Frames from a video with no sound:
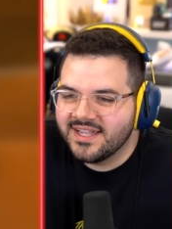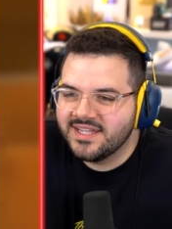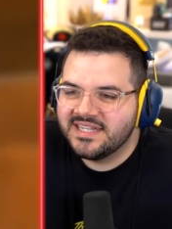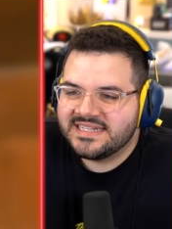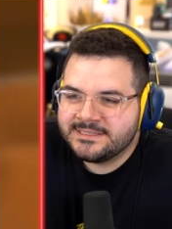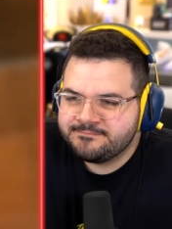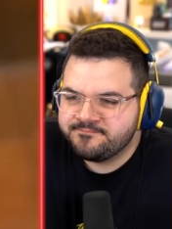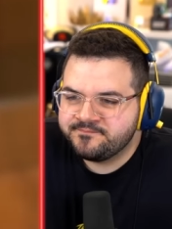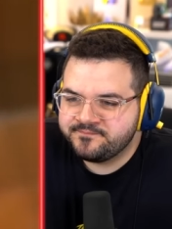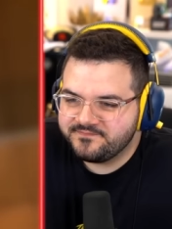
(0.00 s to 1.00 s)
help carrying
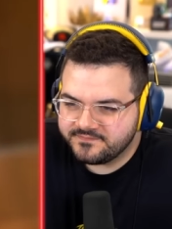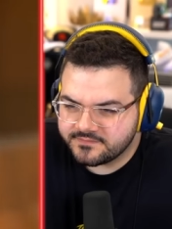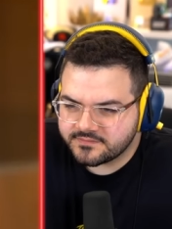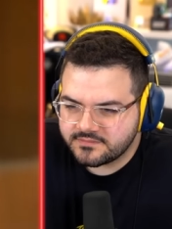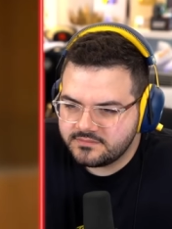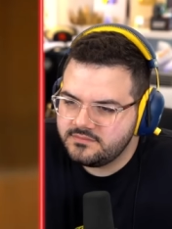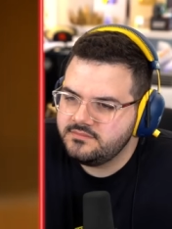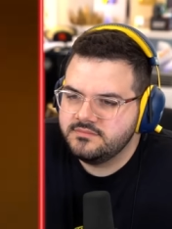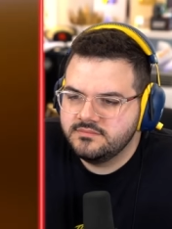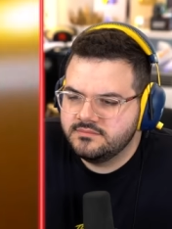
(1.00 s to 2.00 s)
my suitcase up
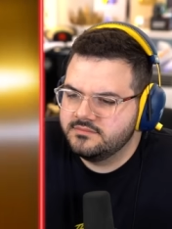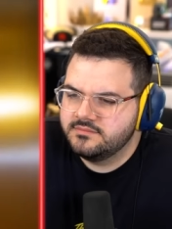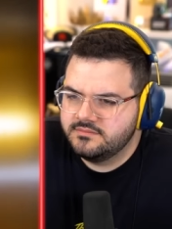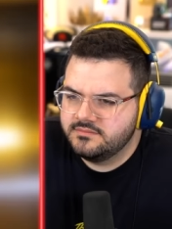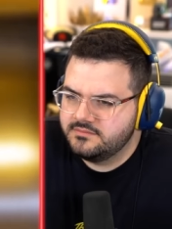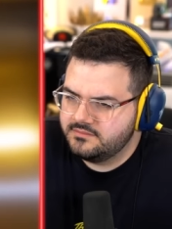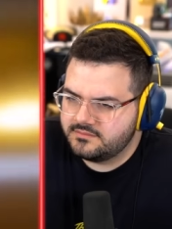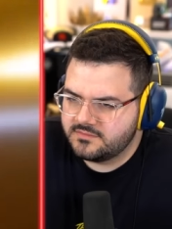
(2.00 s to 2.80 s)
to our room.